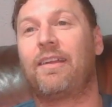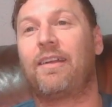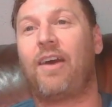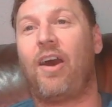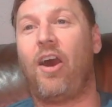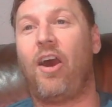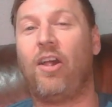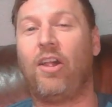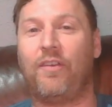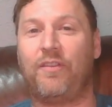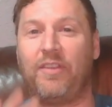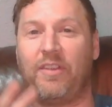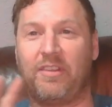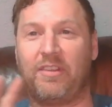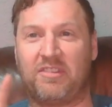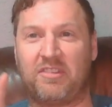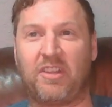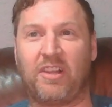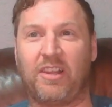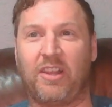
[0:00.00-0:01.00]
all of the,
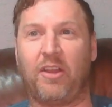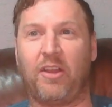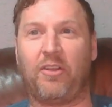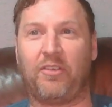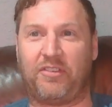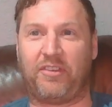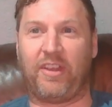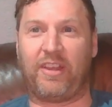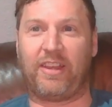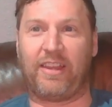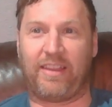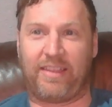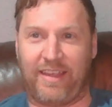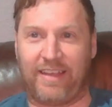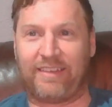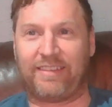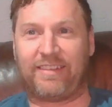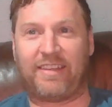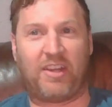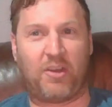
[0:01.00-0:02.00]
the little silly
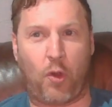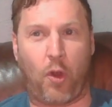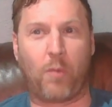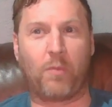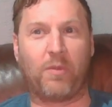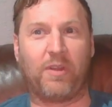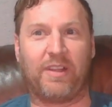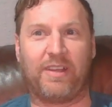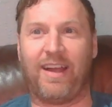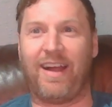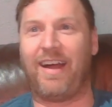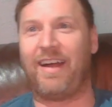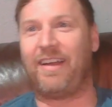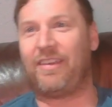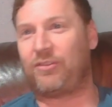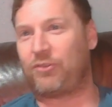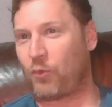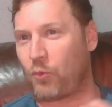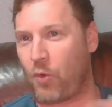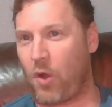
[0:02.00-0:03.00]
things that he normally
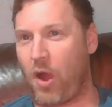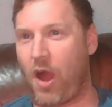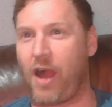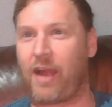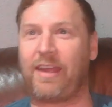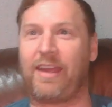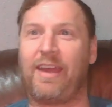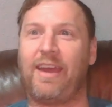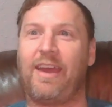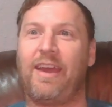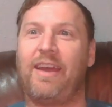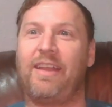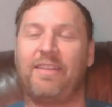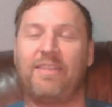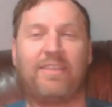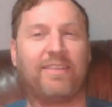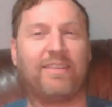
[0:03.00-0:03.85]
does, the rocket and the